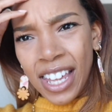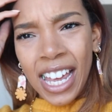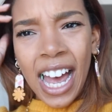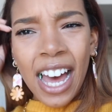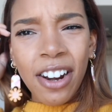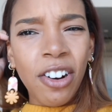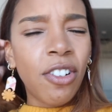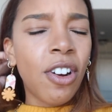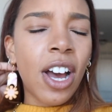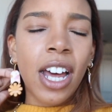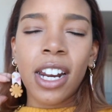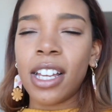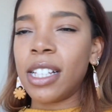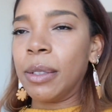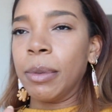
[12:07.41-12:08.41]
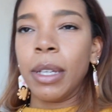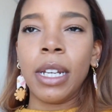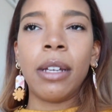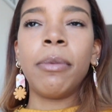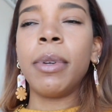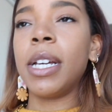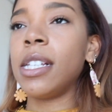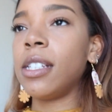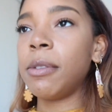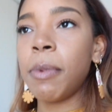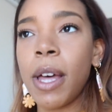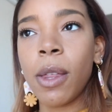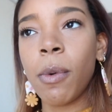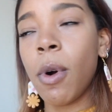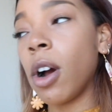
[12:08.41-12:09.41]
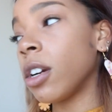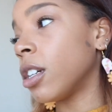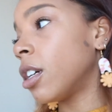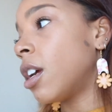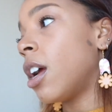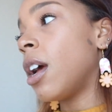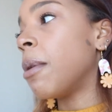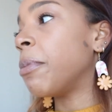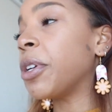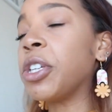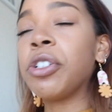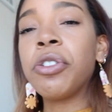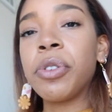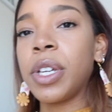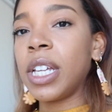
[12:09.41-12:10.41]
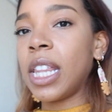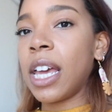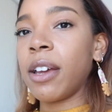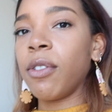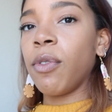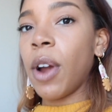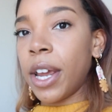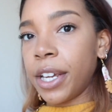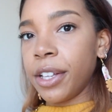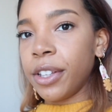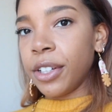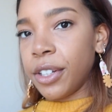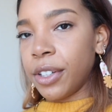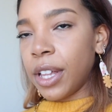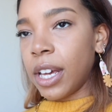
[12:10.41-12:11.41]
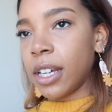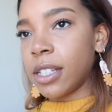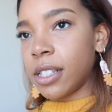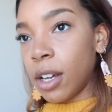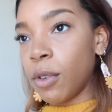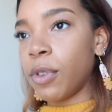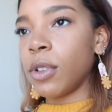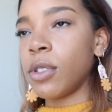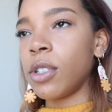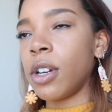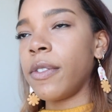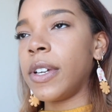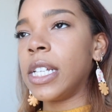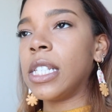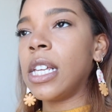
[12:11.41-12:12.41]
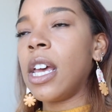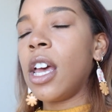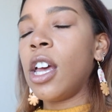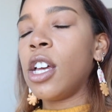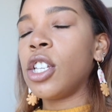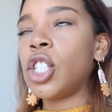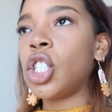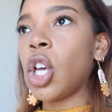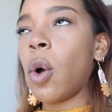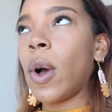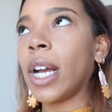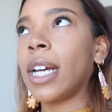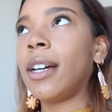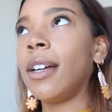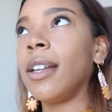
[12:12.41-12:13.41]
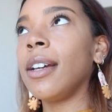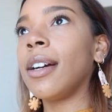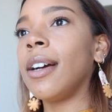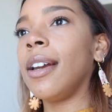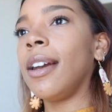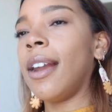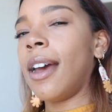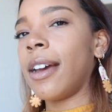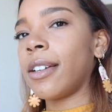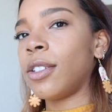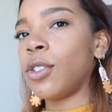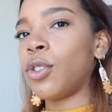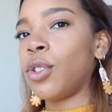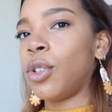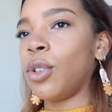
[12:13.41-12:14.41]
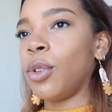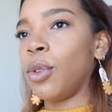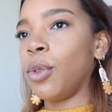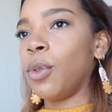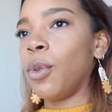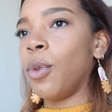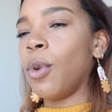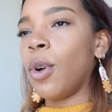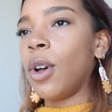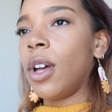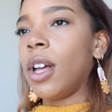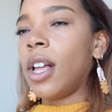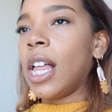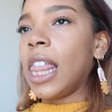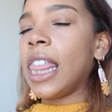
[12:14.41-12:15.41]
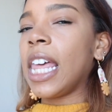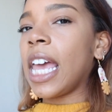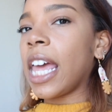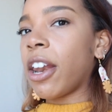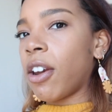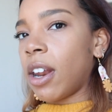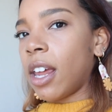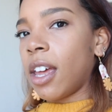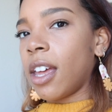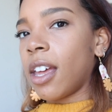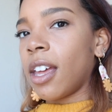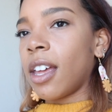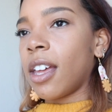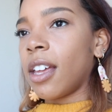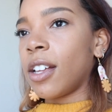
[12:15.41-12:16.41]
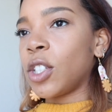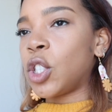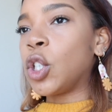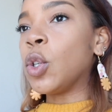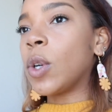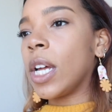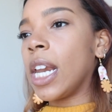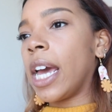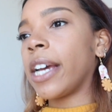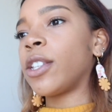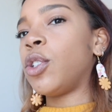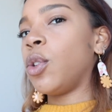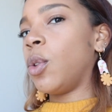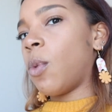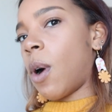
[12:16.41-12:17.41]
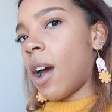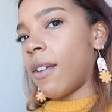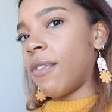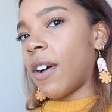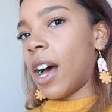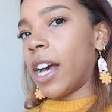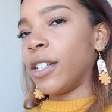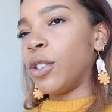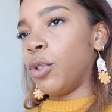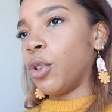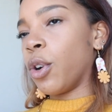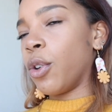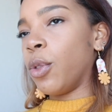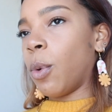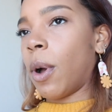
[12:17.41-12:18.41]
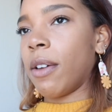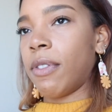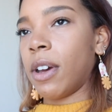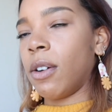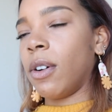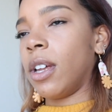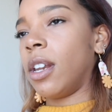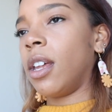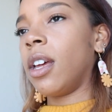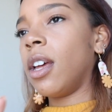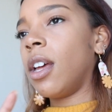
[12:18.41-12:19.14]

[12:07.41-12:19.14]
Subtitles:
Like, I don't know how to explain it because it's by the water, but you don't get like regular like cell phone service. So I couldn't connect to the internet to connect to the Wi-Fi to turn the Wi-Fi on.